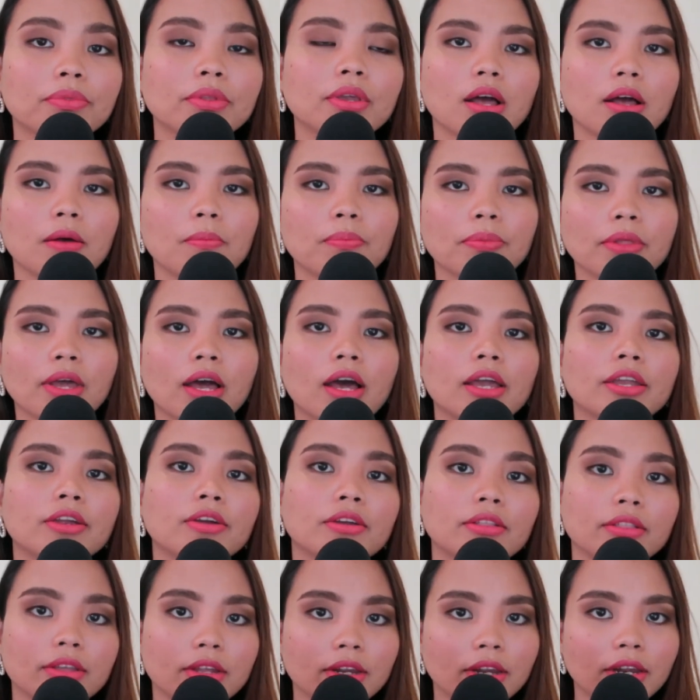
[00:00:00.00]

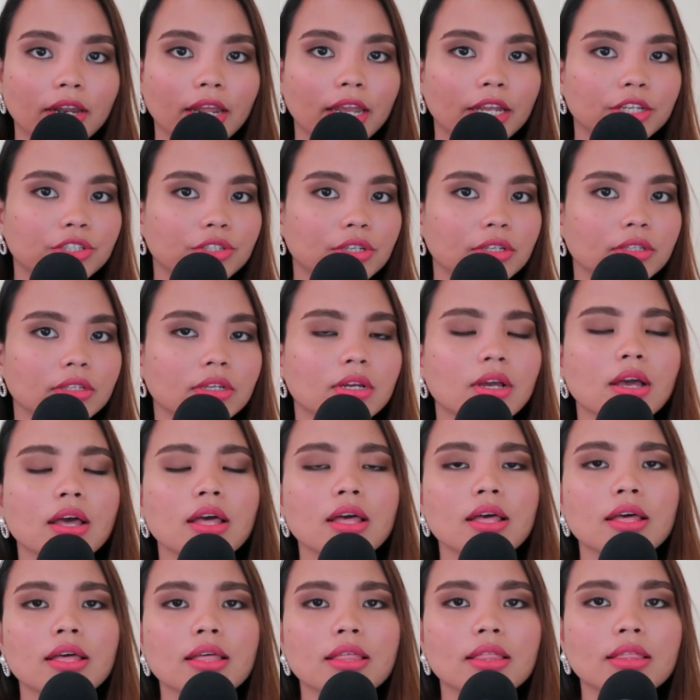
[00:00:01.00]
higher than an agent.
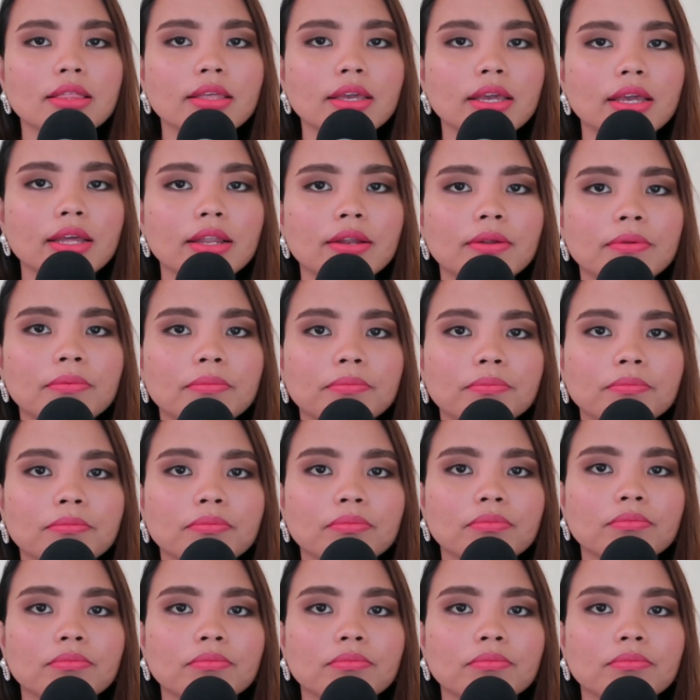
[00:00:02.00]
Then